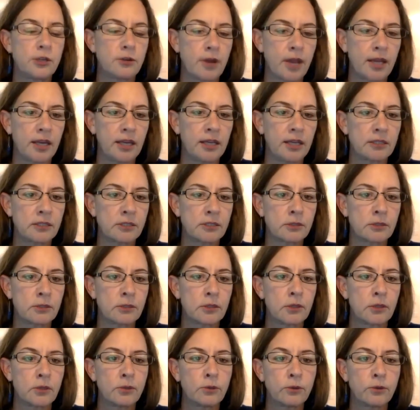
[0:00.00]
credits,
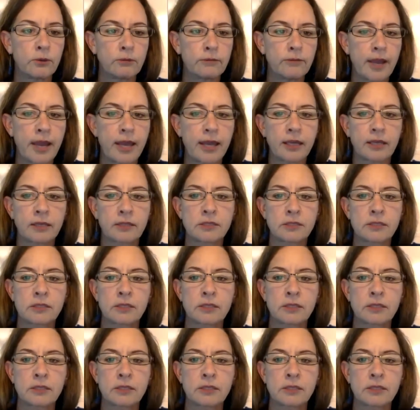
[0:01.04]
or RECs,